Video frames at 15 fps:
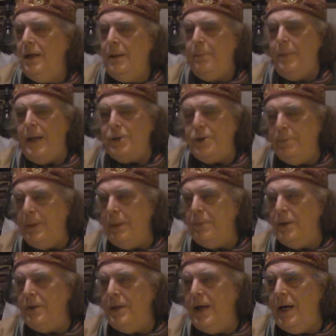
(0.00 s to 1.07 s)
bashing
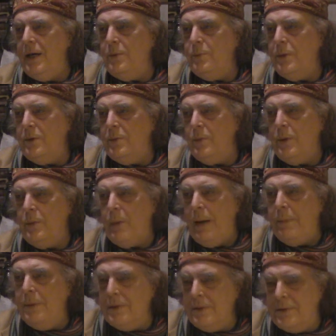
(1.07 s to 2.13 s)
people on the head with
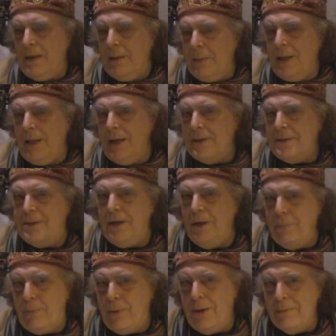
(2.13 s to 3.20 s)
weapons. I mean, that's
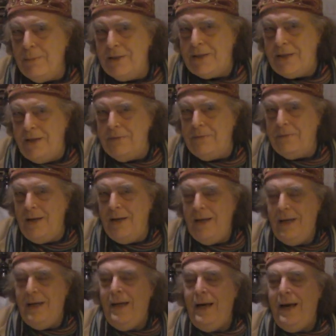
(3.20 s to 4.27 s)
so primitive.
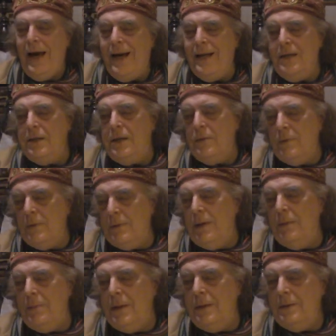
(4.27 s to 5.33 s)
And,
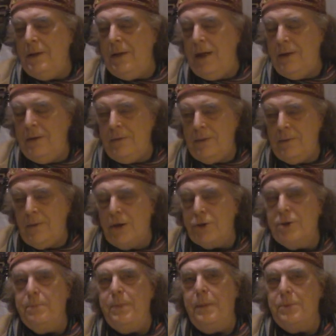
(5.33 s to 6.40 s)
the
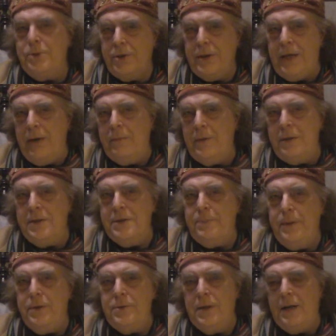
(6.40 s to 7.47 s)
Russian people should get rid of this
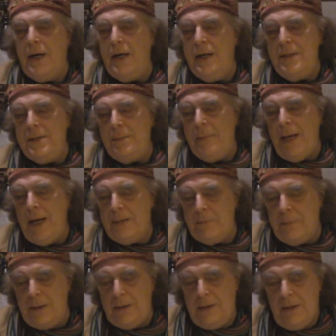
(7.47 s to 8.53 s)
Putin guy. He's a madman.